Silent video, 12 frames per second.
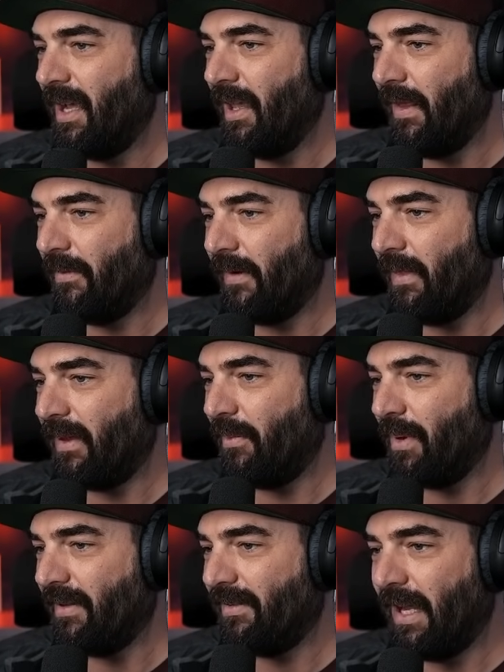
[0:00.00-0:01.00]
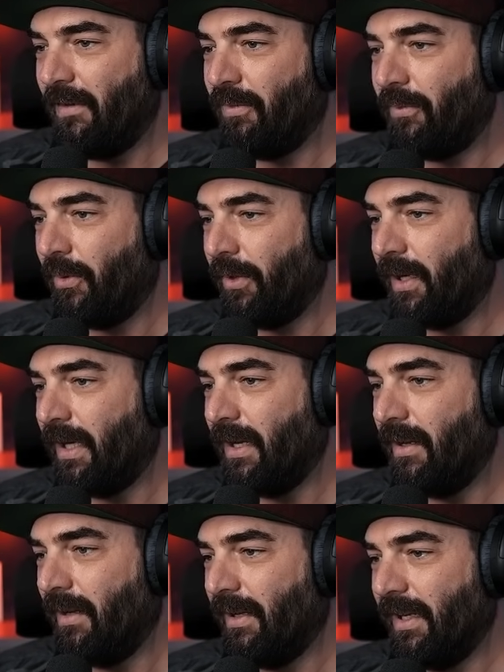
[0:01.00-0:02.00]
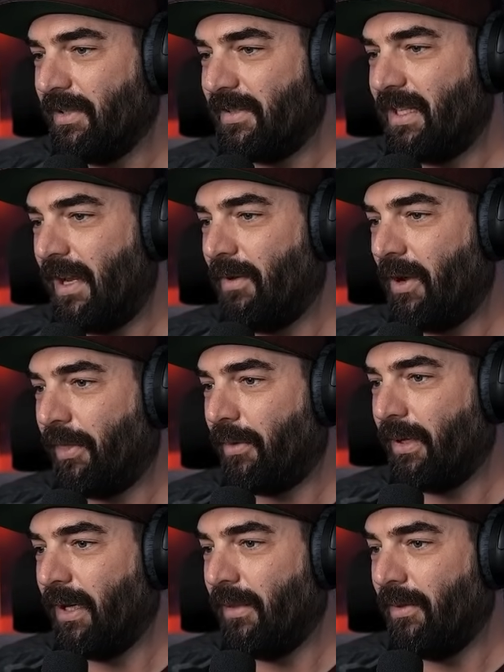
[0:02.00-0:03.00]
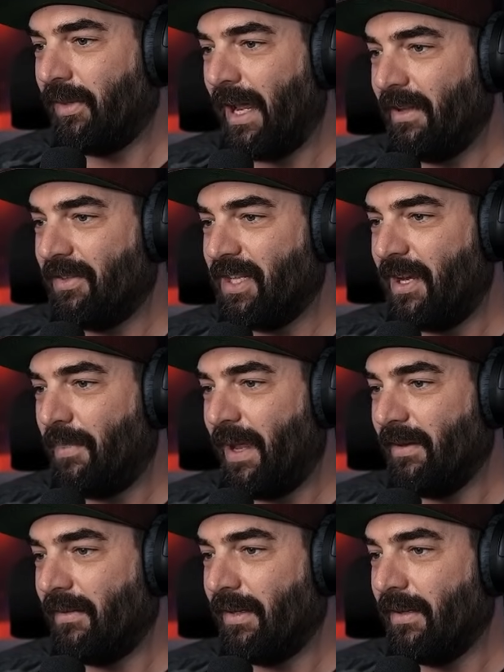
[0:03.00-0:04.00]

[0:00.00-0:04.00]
And then if I look at my saved folder here, it just saved all 3 of those as JPEGs